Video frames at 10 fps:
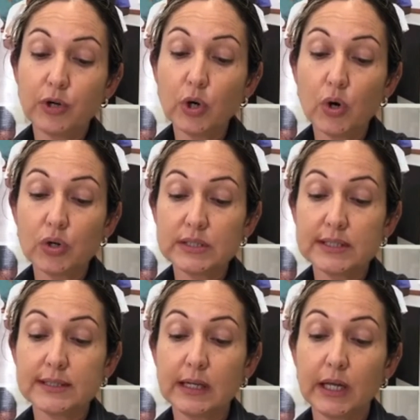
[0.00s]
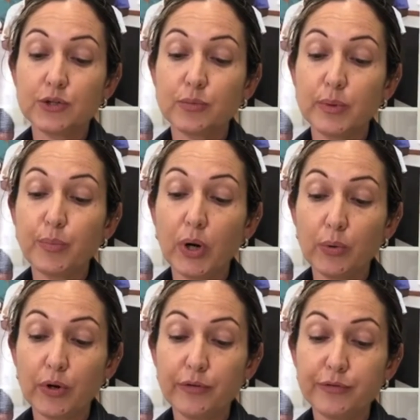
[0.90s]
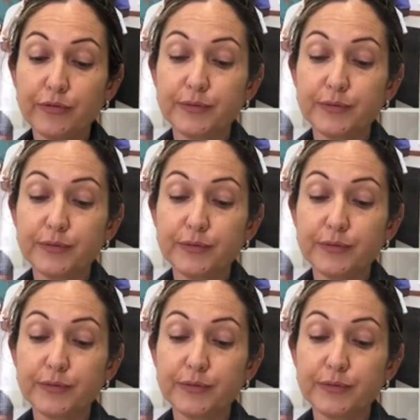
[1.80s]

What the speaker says: for a cause that Solange would be proud of.